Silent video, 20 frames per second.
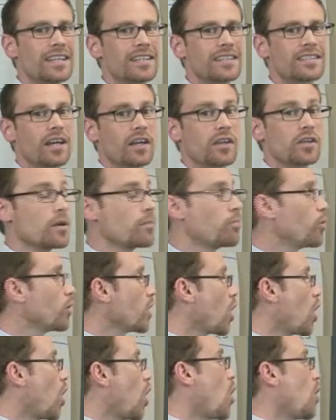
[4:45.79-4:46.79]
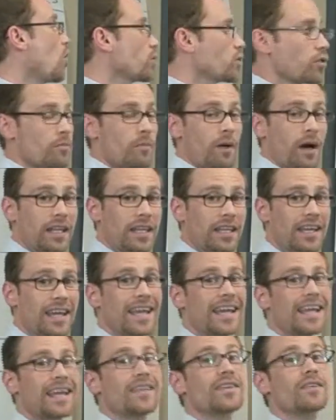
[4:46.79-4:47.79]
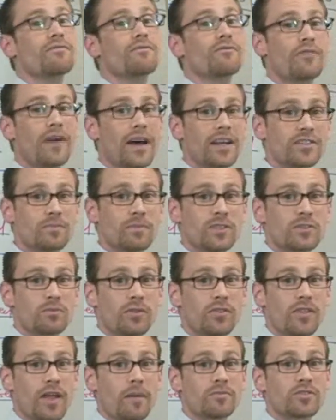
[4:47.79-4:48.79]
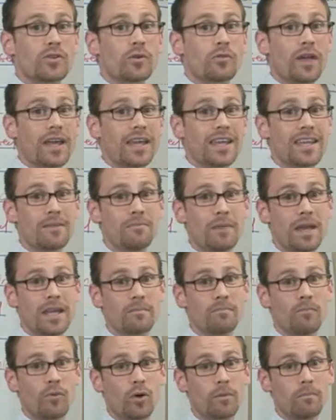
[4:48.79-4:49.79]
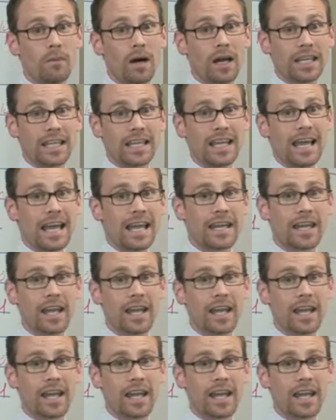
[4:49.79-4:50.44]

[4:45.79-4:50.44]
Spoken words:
to tell you to put all your money in investments with them so they can make more money.